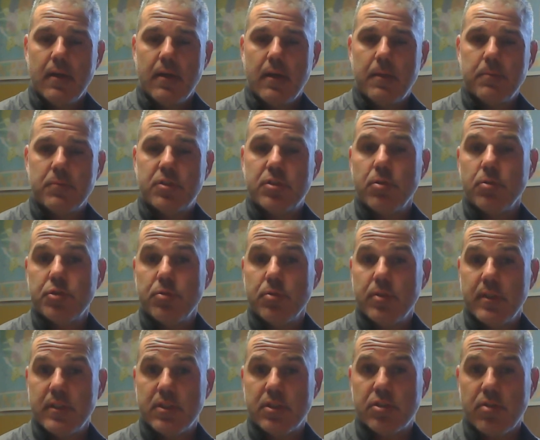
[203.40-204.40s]
social
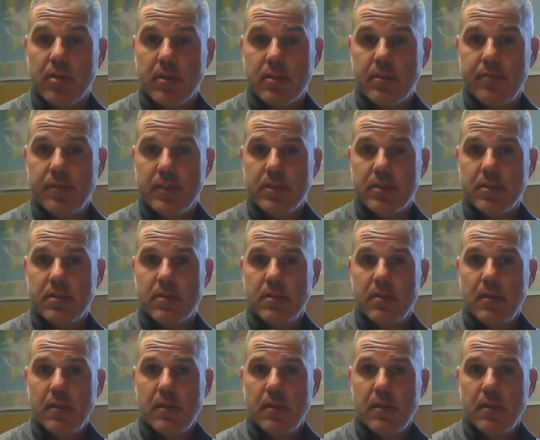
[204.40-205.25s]
constructivist